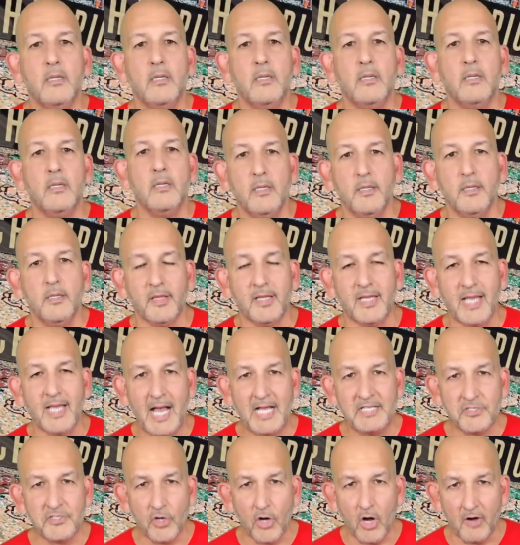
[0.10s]
The guys are
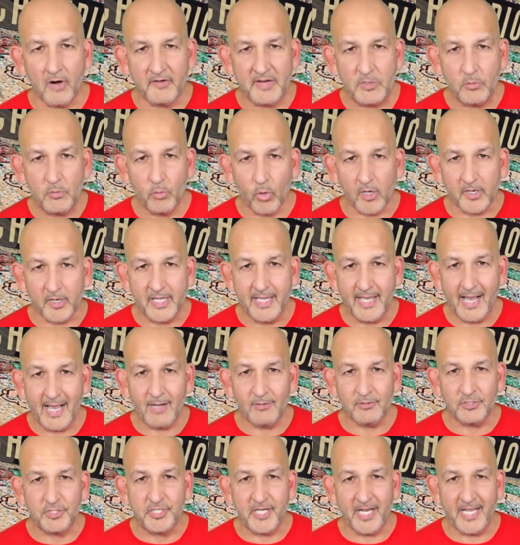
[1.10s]
already working out.
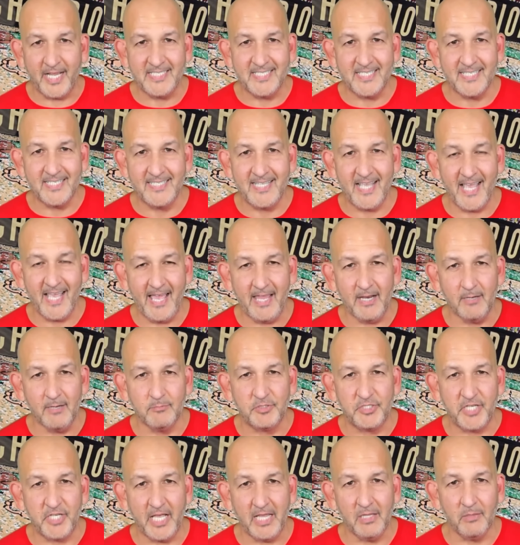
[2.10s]
Jayson Tatum,
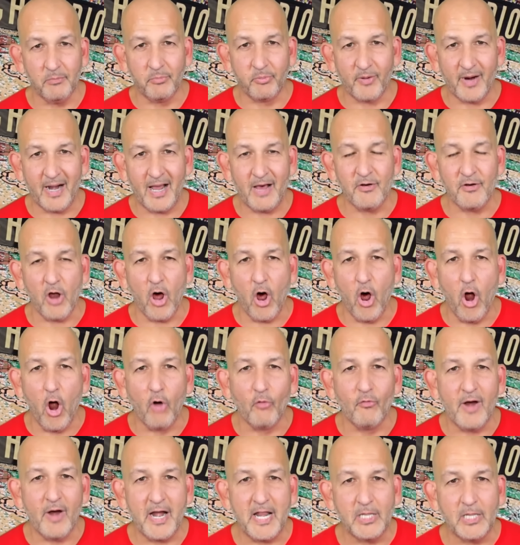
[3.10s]
Jaylen Brown
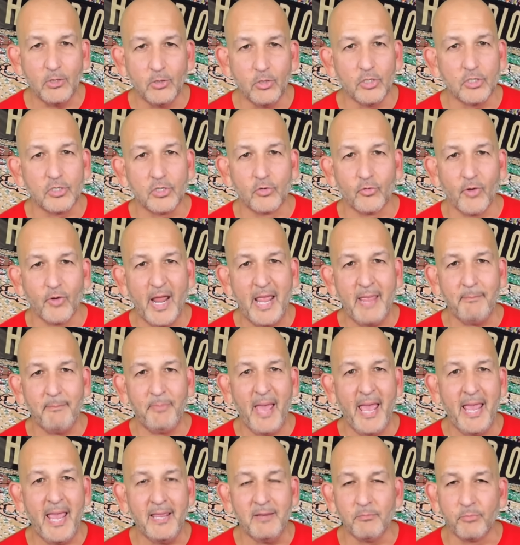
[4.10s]
already look great.
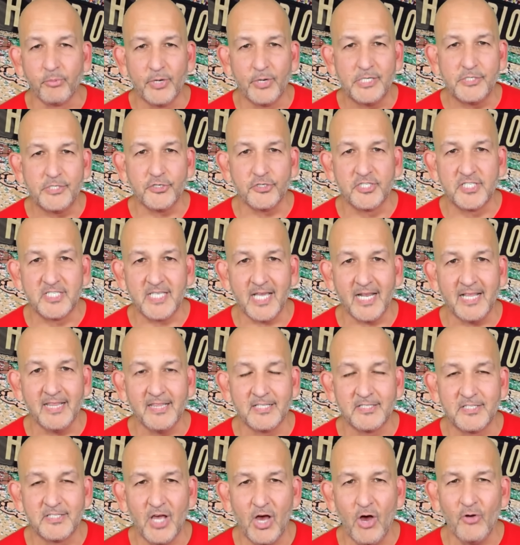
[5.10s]
Payton Pritchard setting
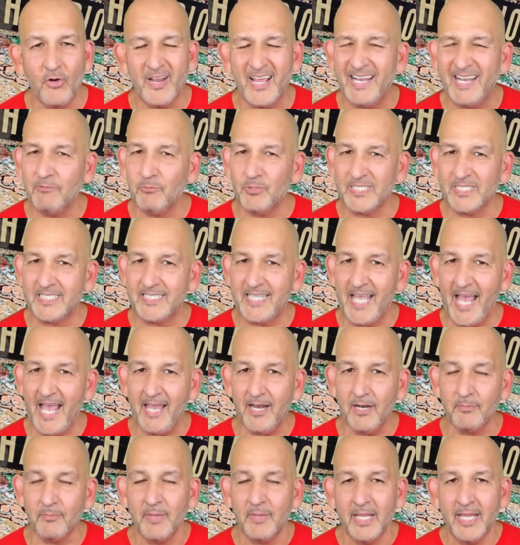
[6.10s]
the tone. And was
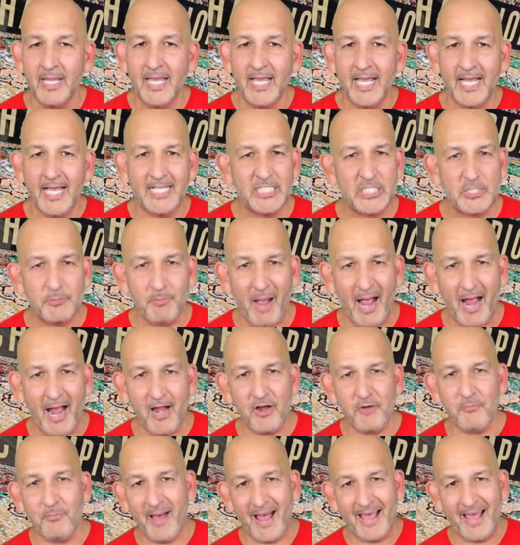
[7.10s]
Tatum
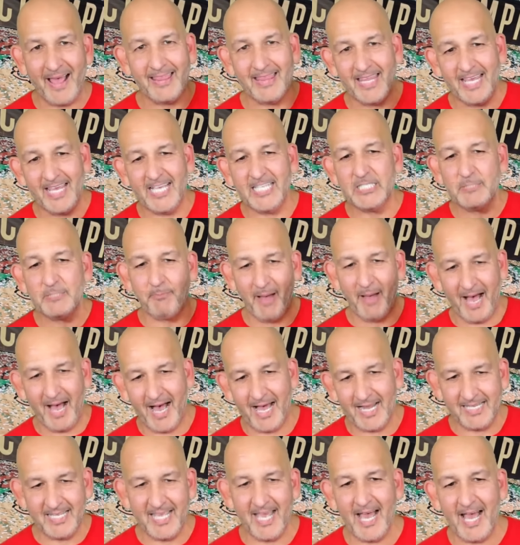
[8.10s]
inspired by this
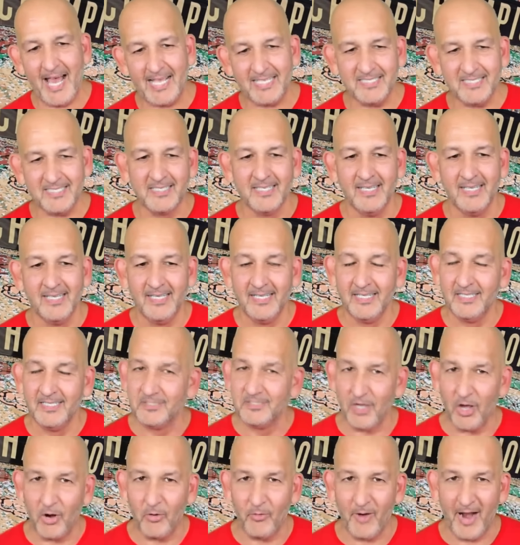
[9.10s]
podcast? It's
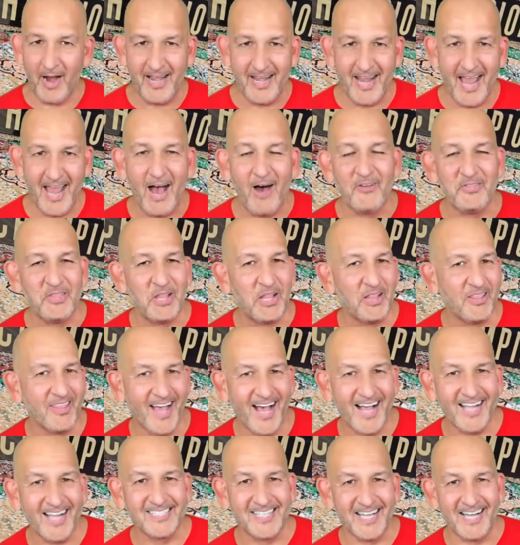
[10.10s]
all right now in the
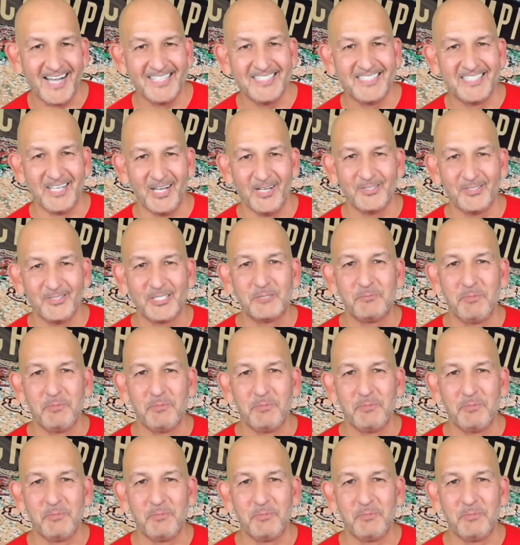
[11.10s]
Locked On Celtics